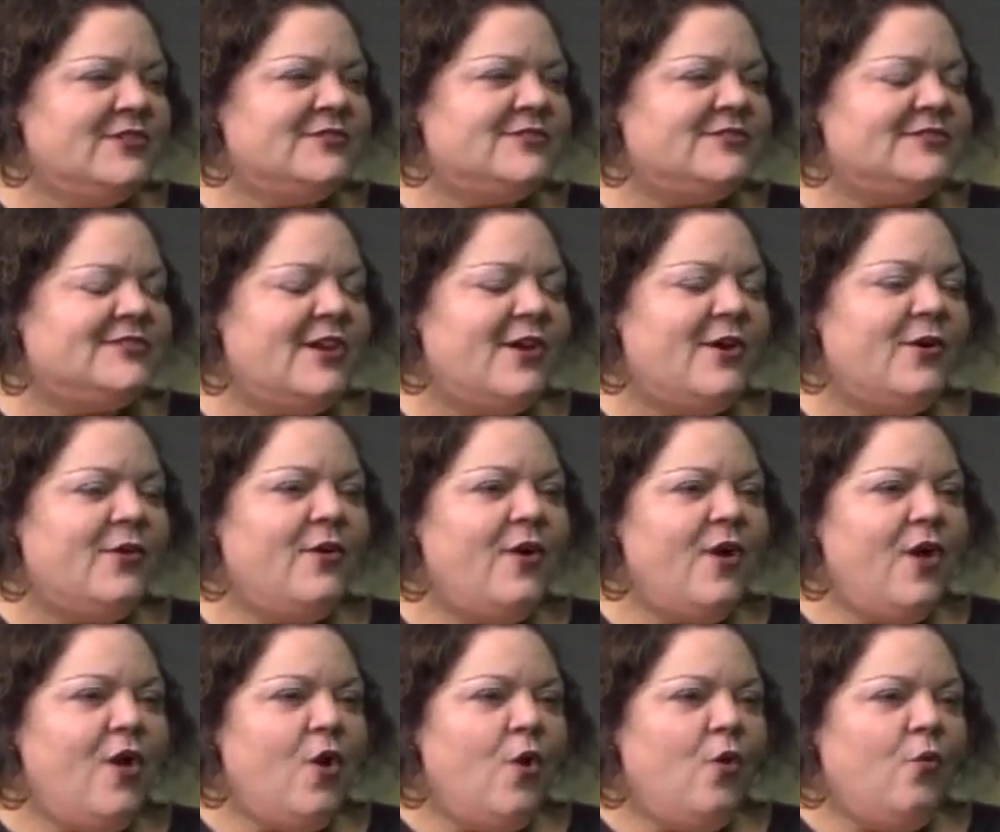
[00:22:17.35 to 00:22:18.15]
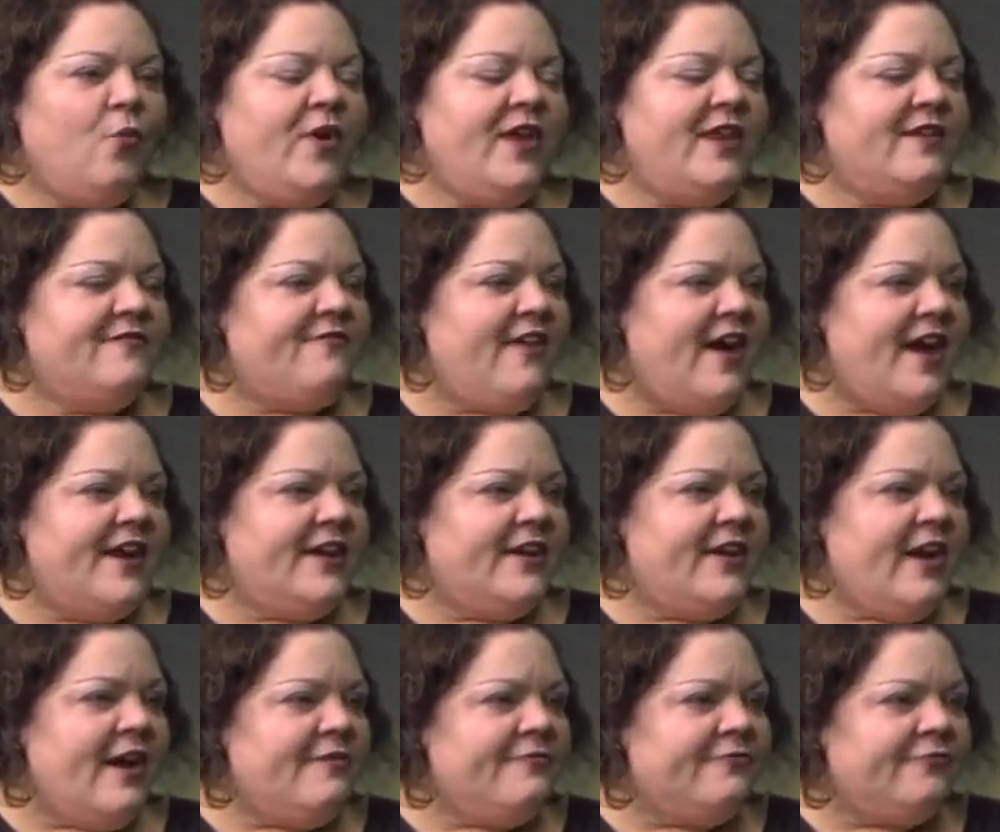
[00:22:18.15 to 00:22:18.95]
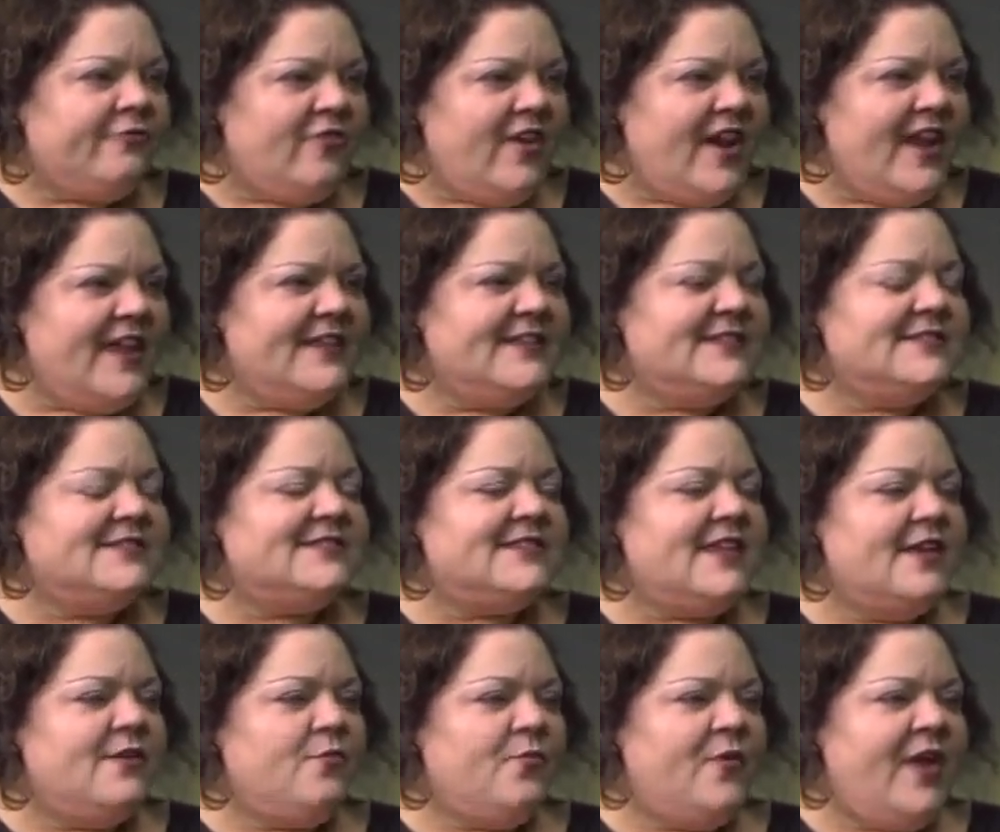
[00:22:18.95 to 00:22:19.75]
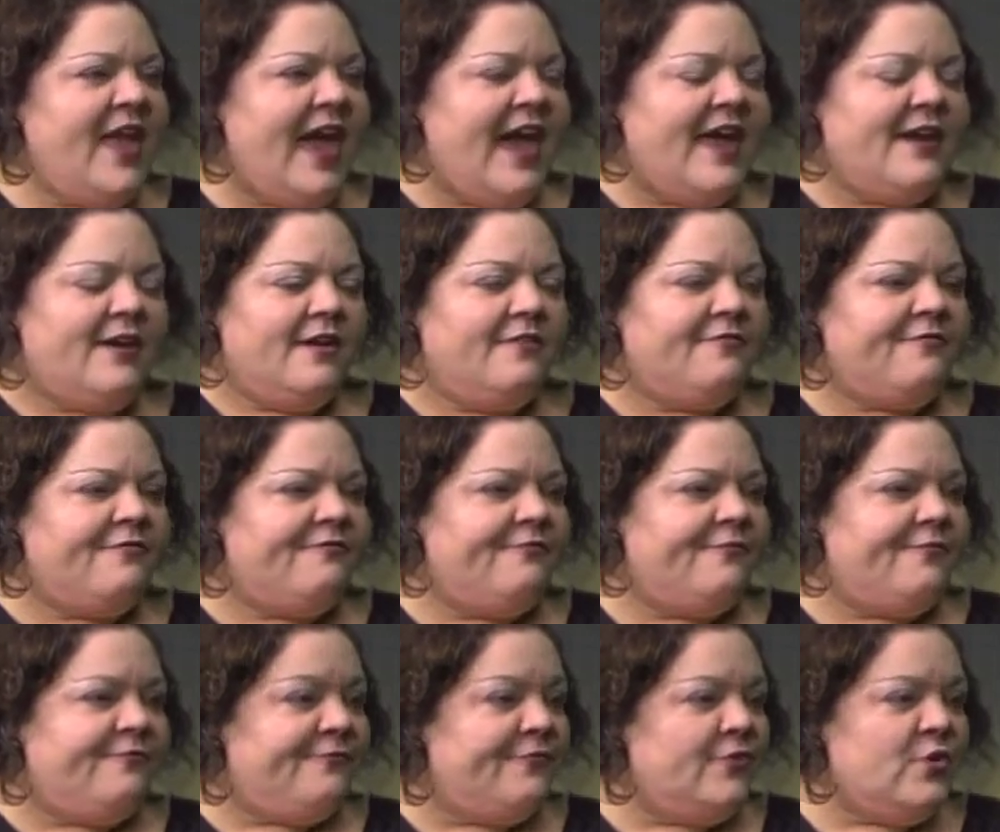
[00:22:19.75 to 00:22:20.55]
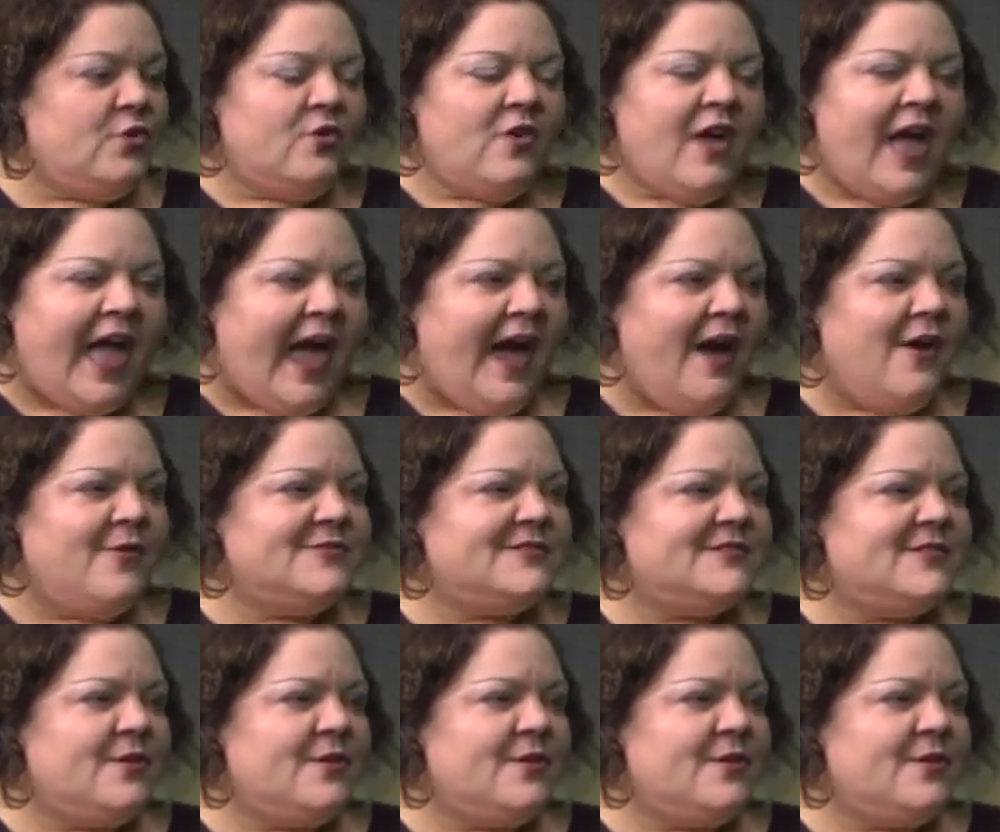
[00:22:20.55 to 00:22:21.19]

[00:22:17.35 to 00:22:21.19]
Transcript: So we invited our friends, and we had a full house.